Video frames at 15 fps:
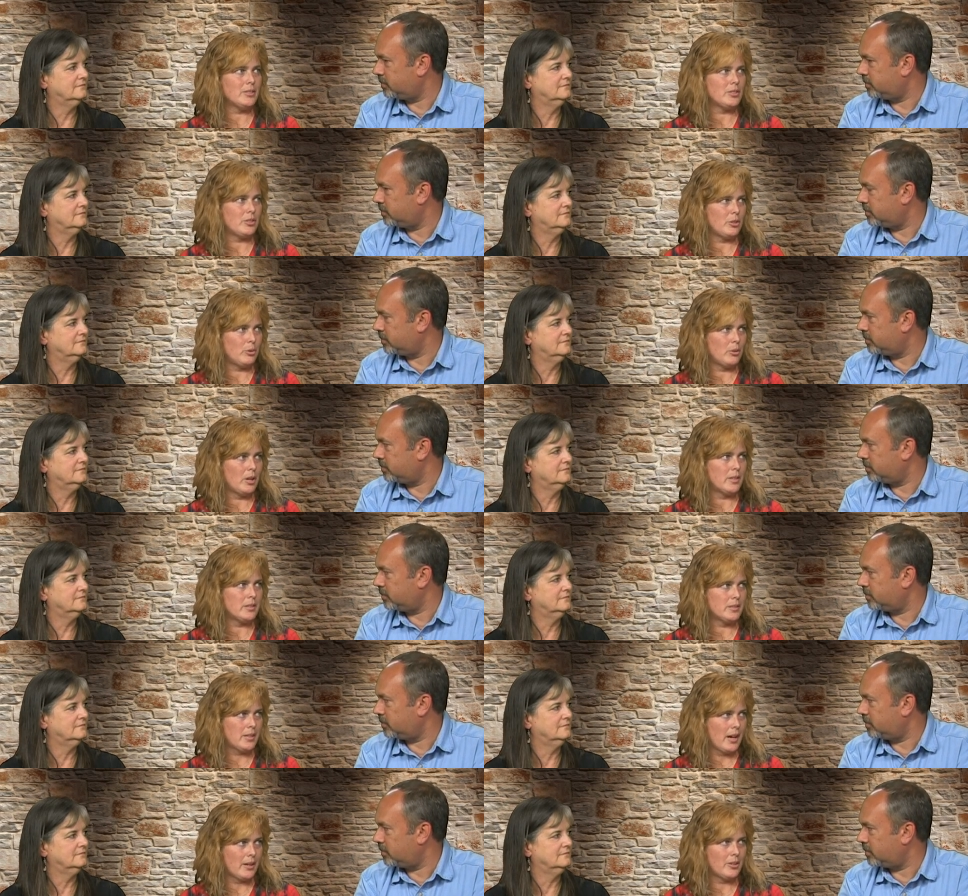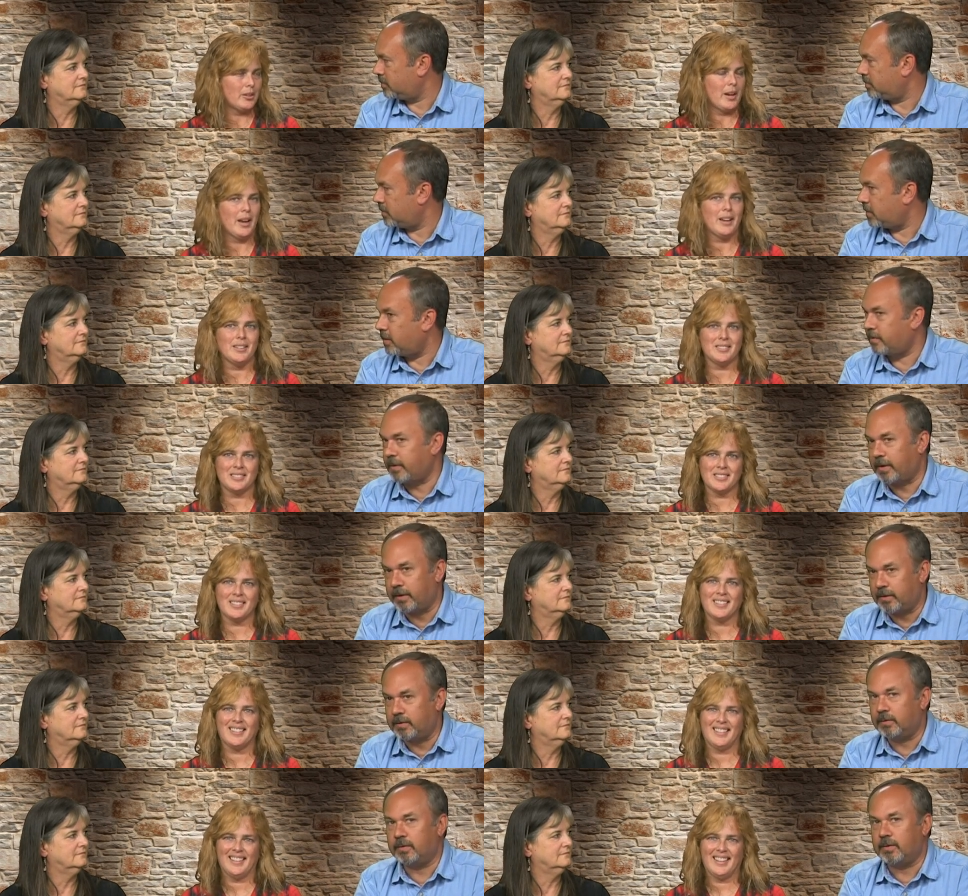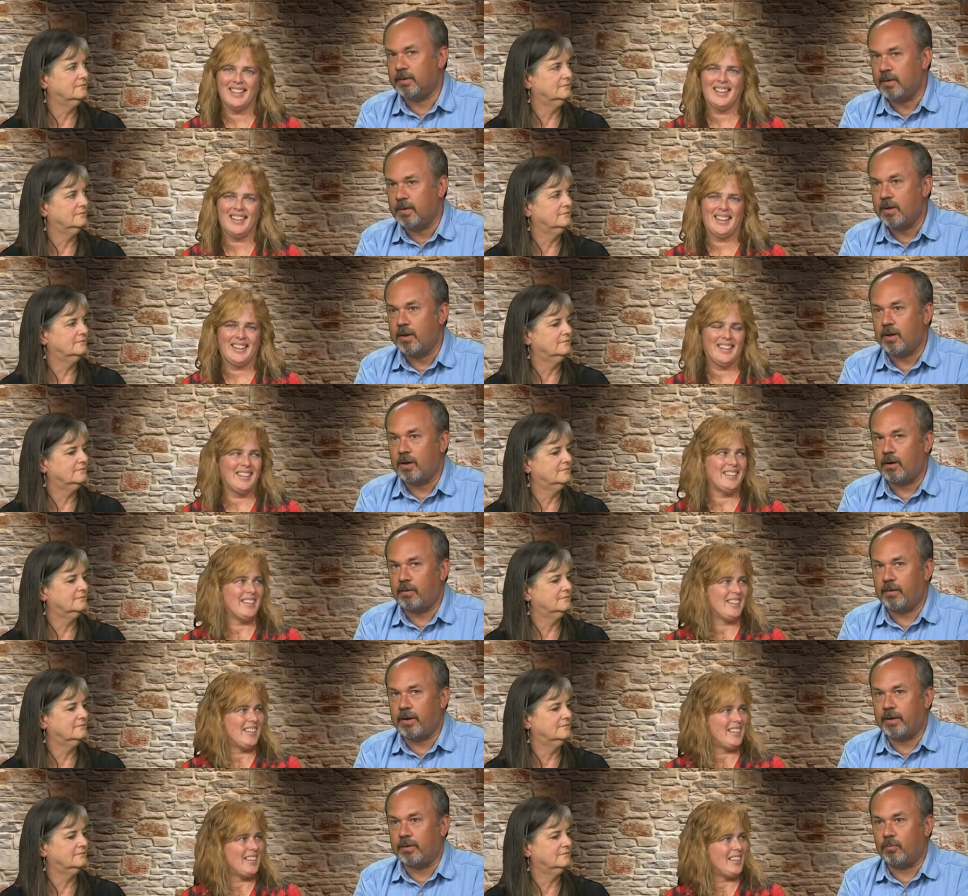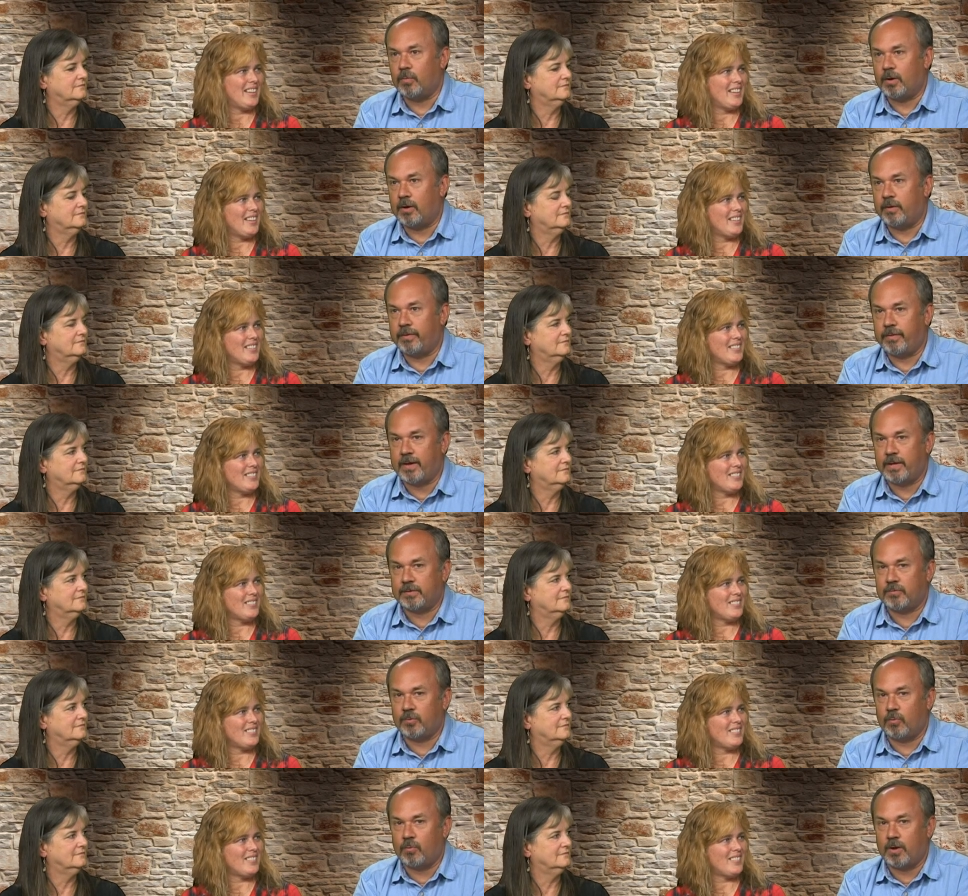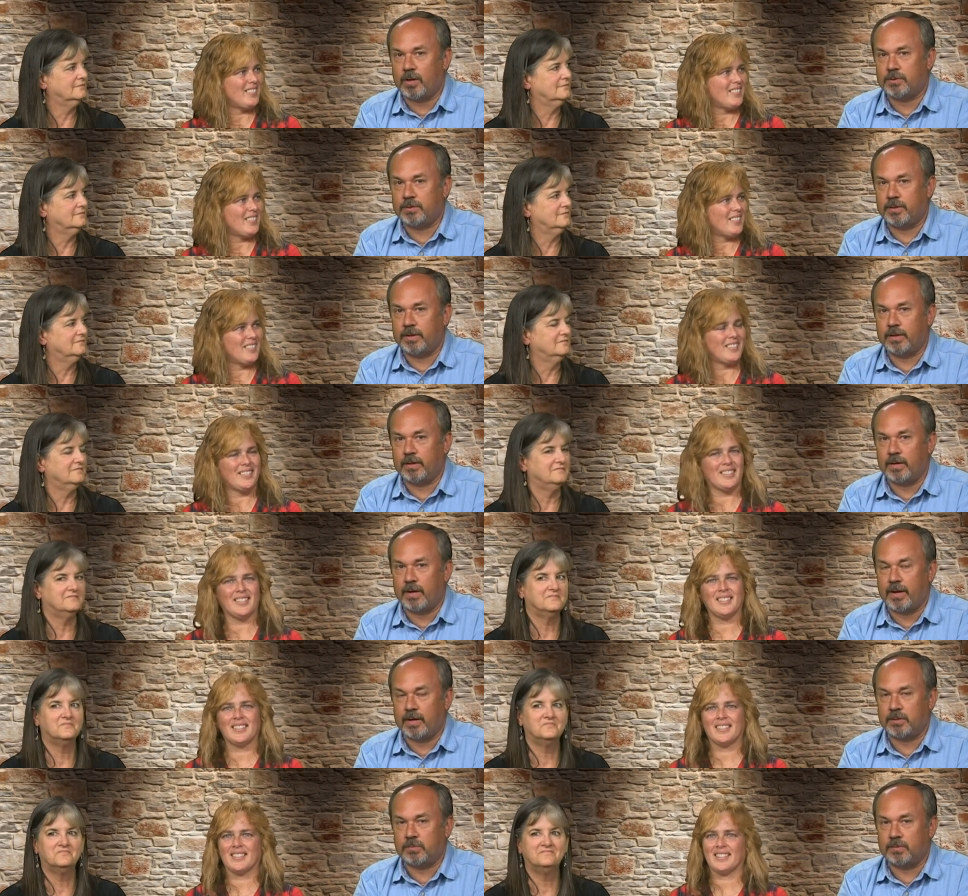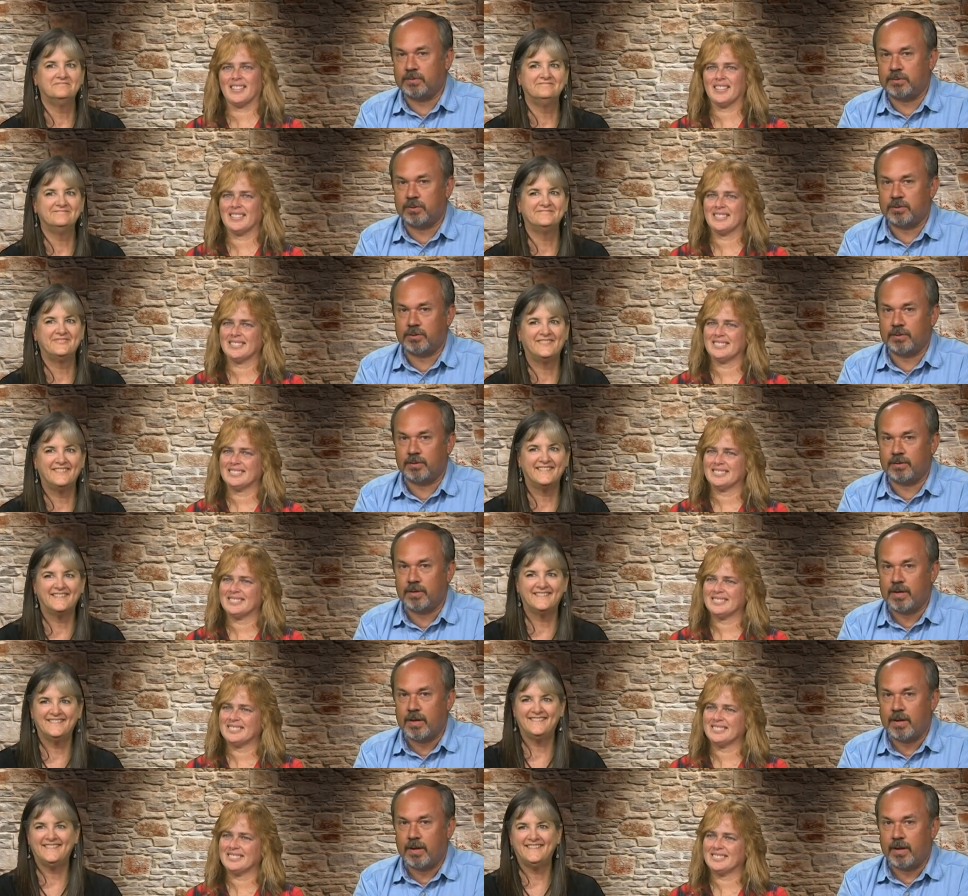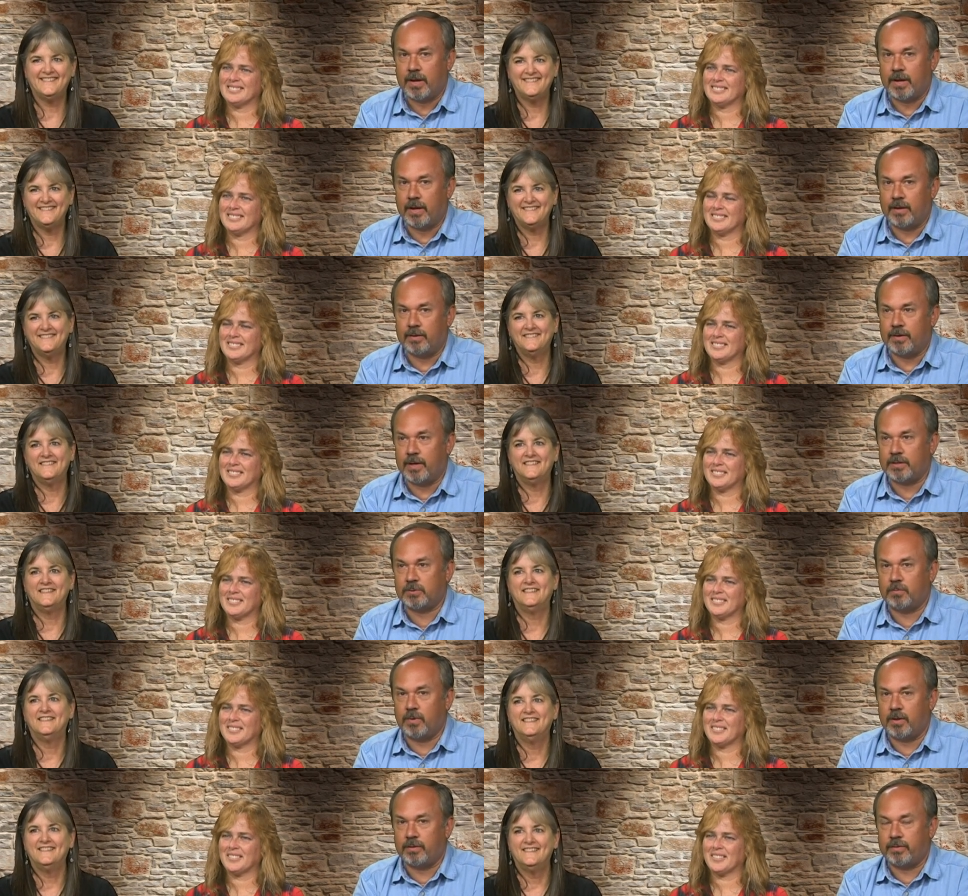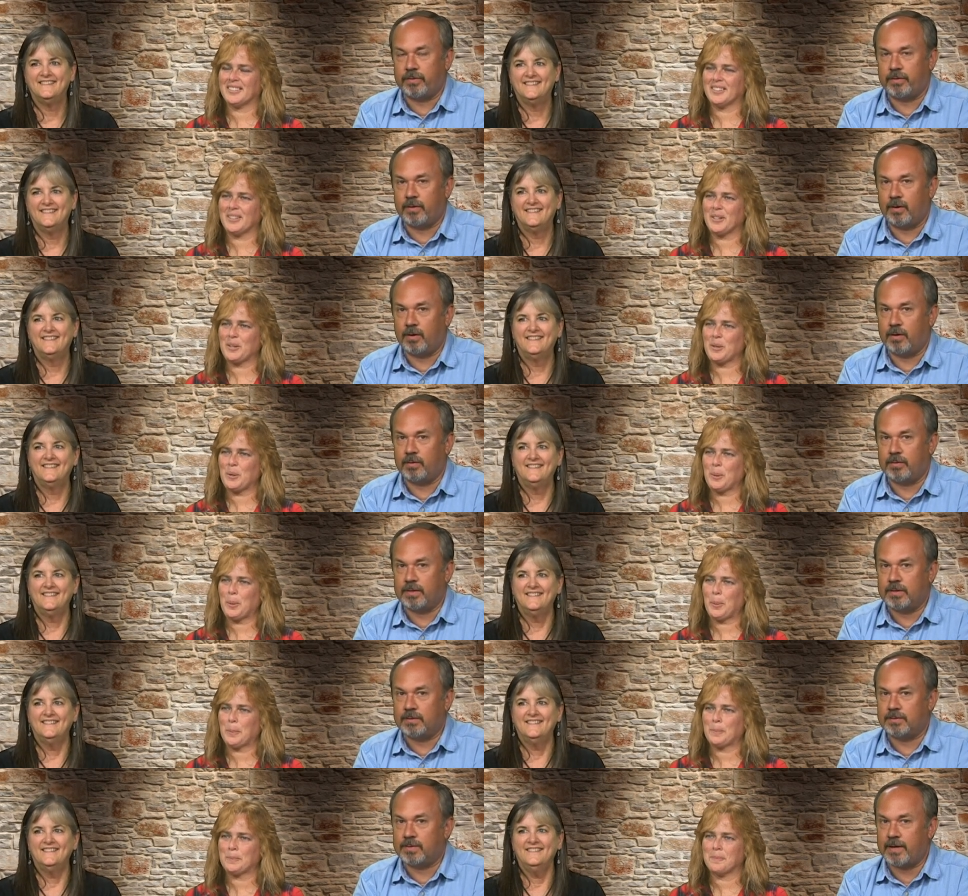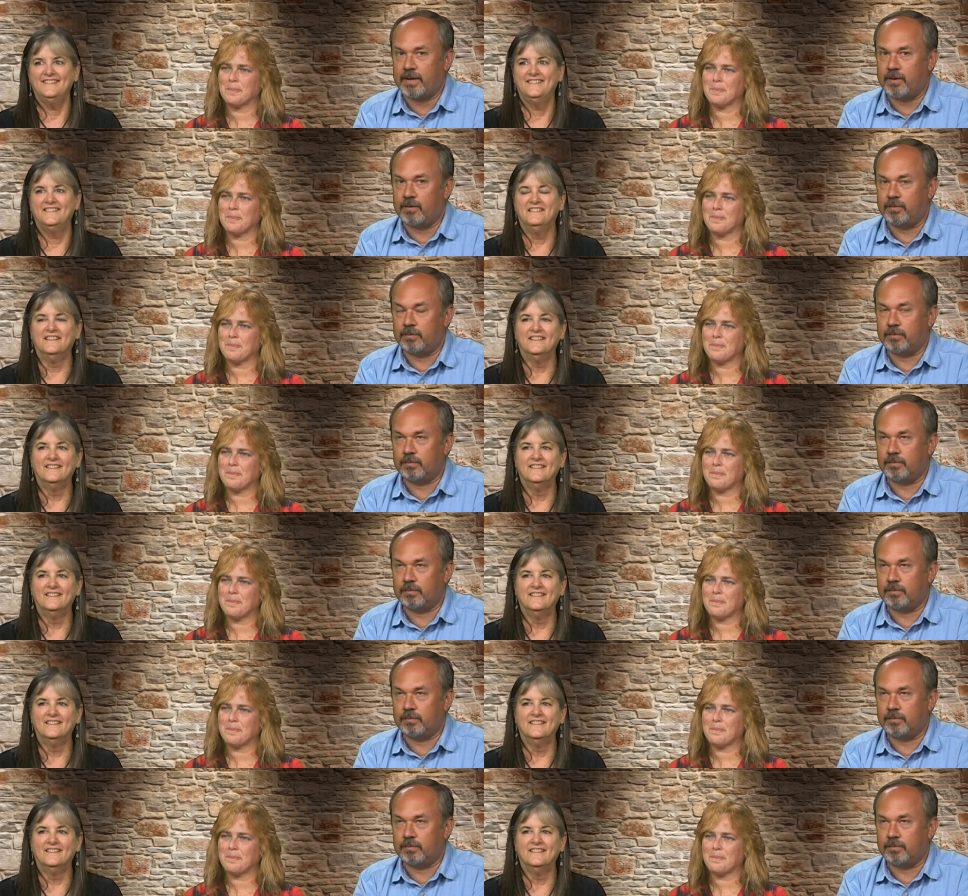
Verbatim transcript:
Speaker 1: soon on Saturdays. Okay. All right. Well, thanks for watching Exposition, and next month on the 2nd.